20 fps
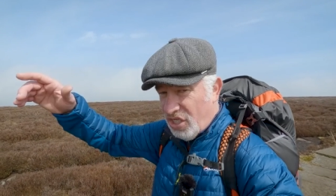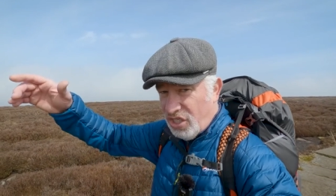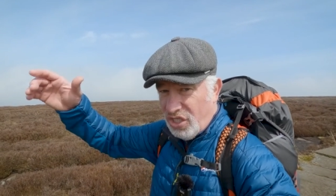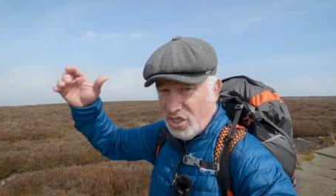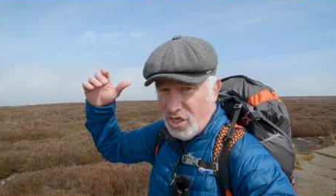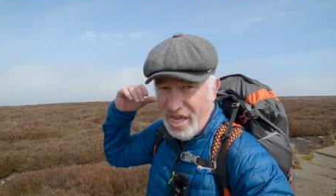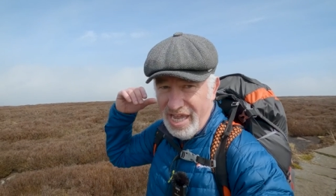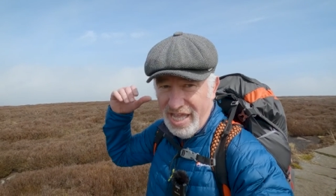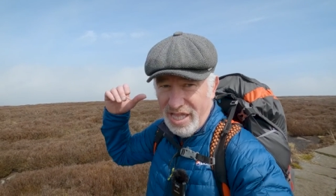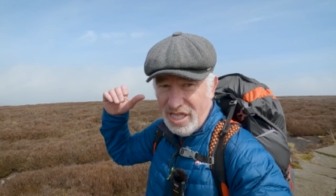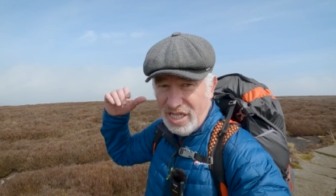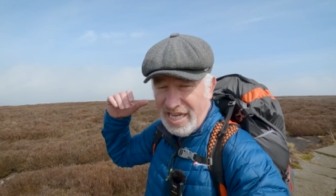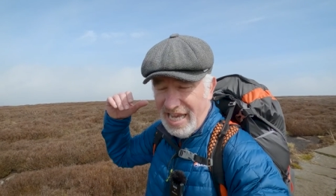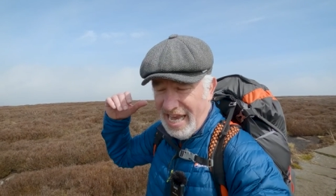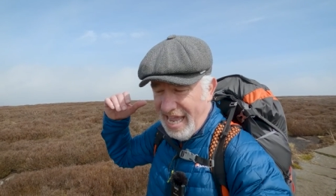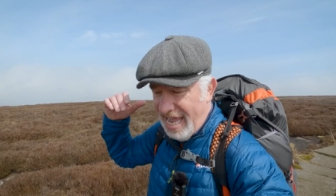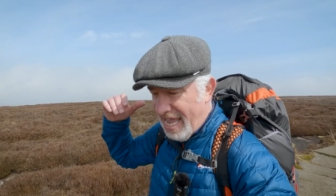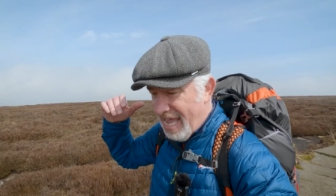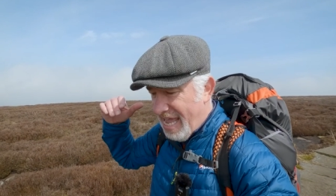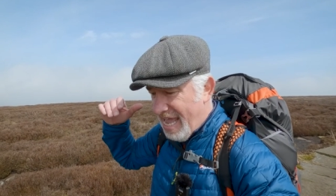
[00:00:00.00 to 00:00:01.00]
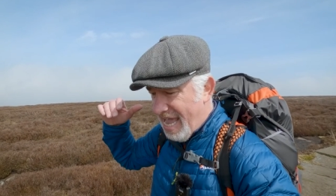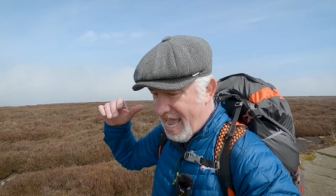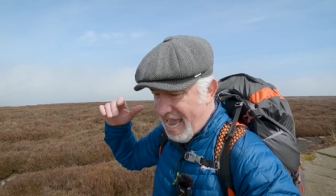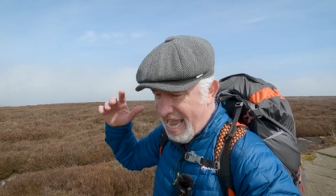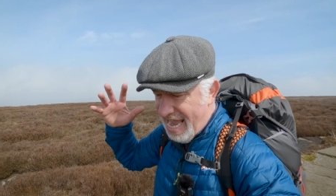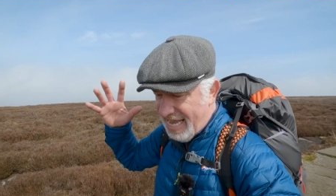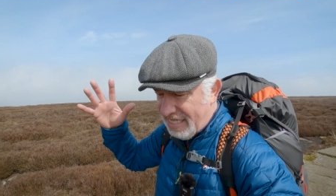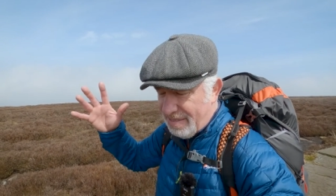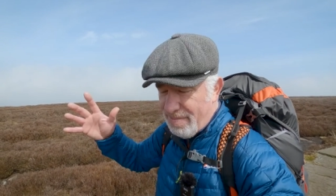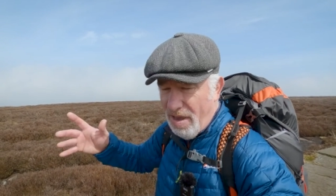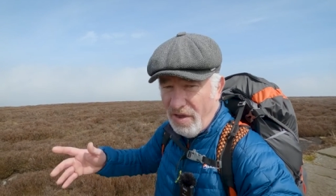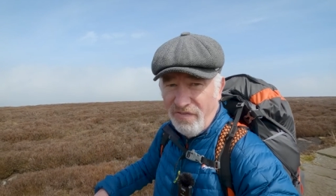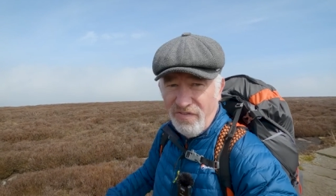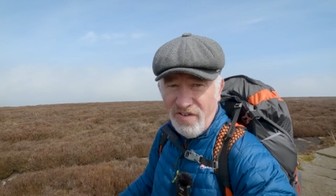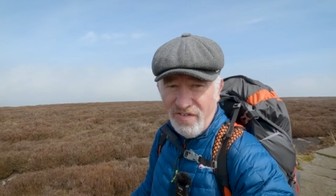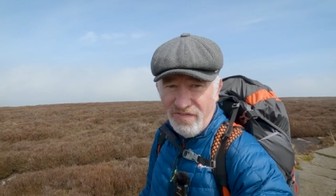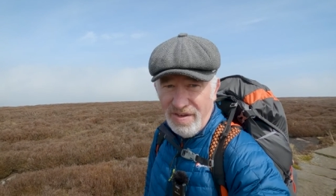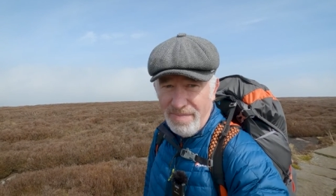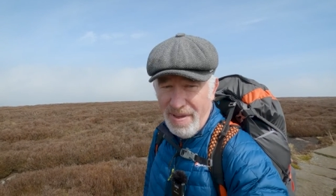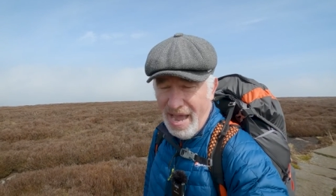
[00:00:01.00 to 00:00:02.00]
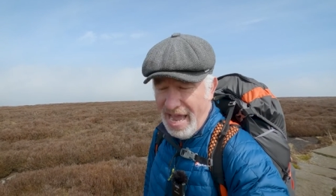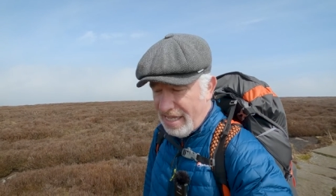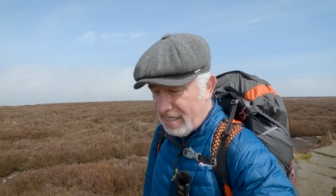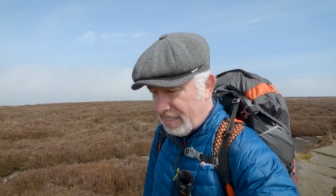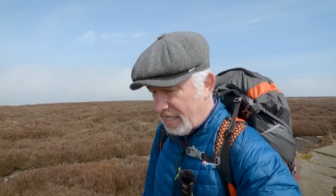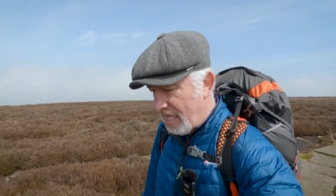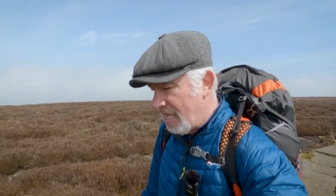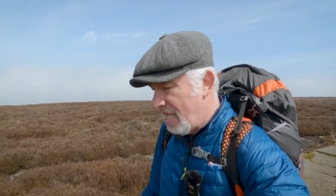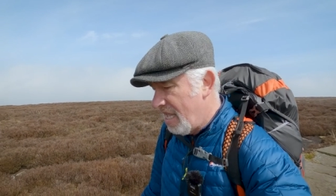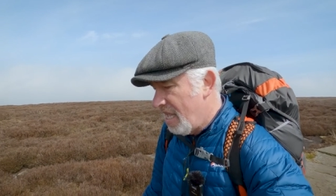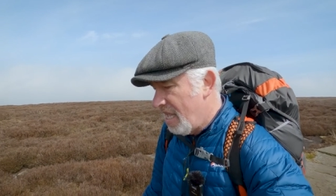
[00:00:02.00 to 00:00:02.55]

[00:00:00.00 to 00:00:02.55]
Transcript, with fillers: to Ilkley. Uh, it's about fifty miles,